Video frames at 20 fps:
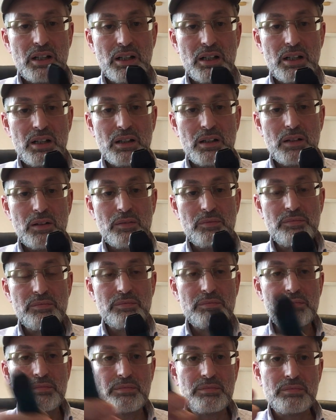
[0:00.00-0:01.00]
I
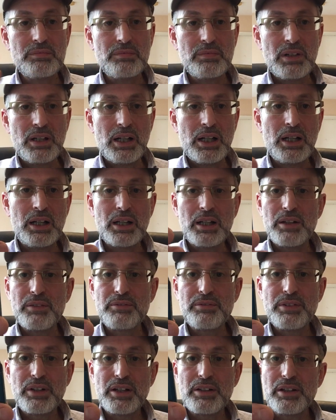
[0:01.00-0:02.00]
am
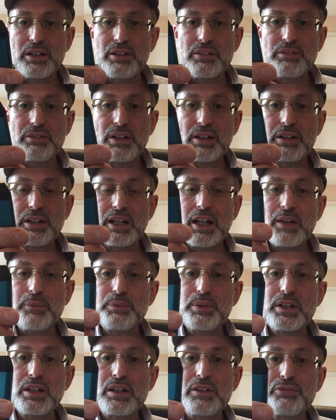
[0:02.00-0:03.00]
very, very
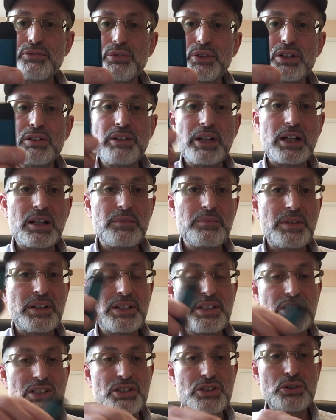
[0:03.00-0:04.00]
happy, and I fully
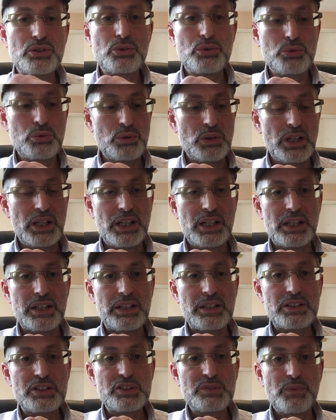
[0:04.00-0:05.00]
recommend this to
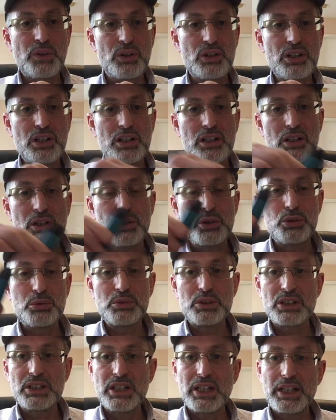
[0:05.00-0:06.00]
a smoker who
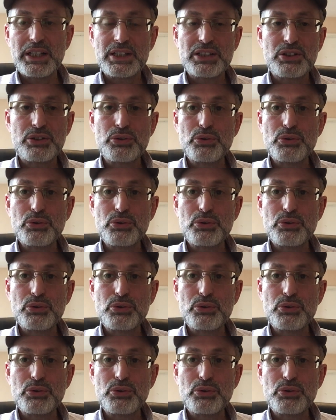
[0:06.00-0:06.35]
would like